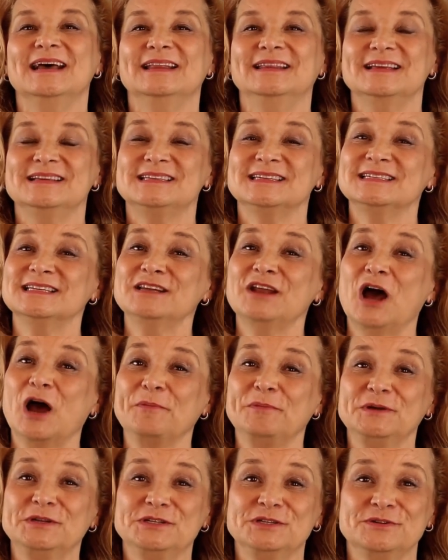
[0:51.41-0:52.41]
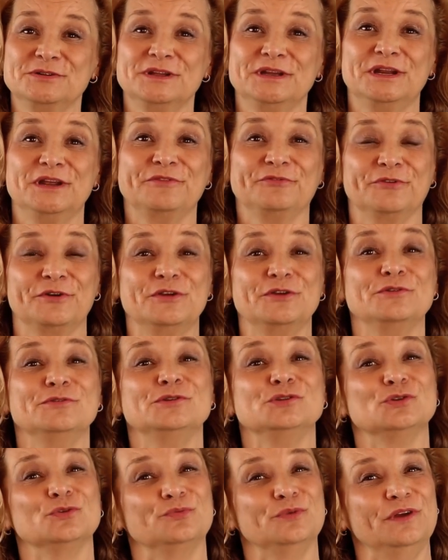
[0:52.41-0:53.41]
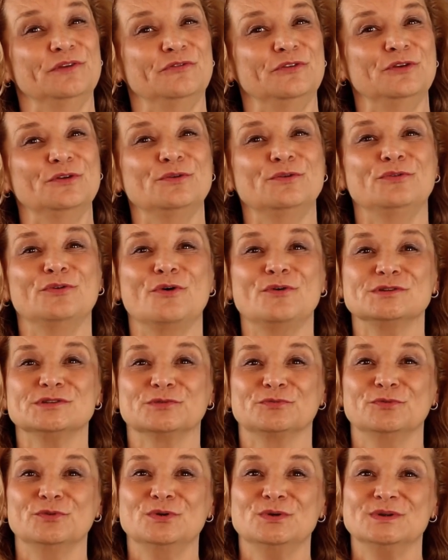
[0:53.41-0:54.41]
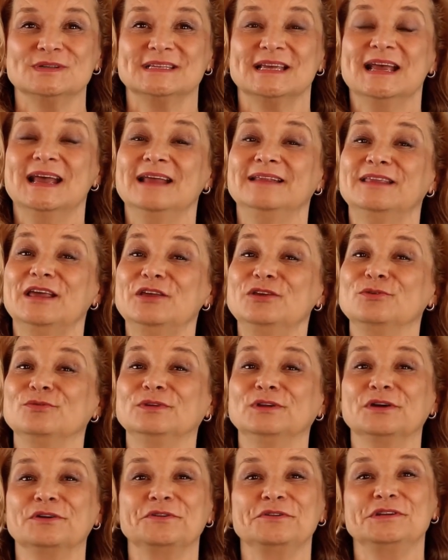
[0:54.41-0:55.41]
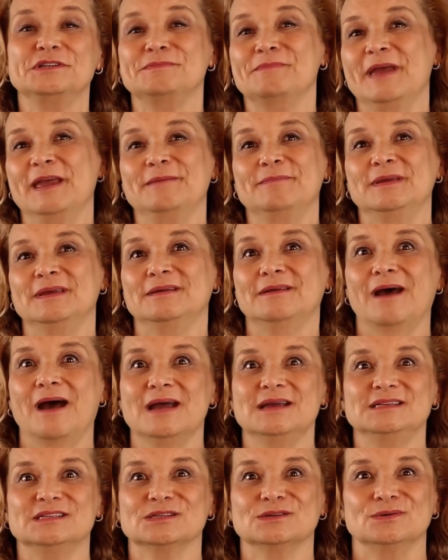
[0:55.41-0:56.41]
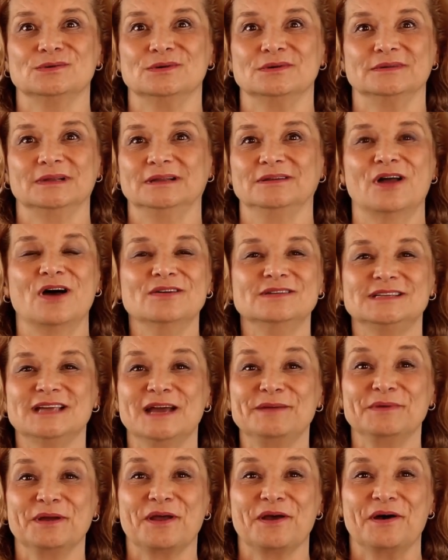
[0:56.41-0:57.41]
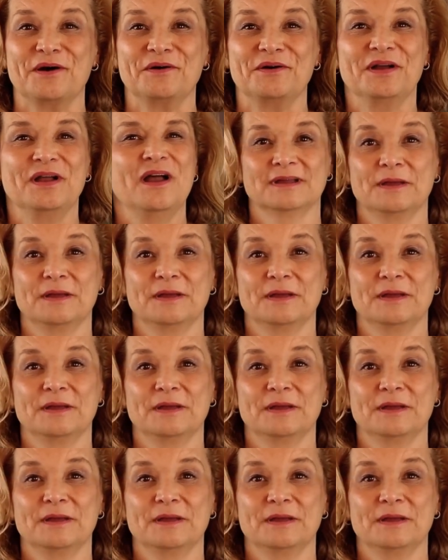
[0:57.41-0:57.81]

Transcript: This is an opportunity for you to review those rules that you learned maybe in high school a long time ago.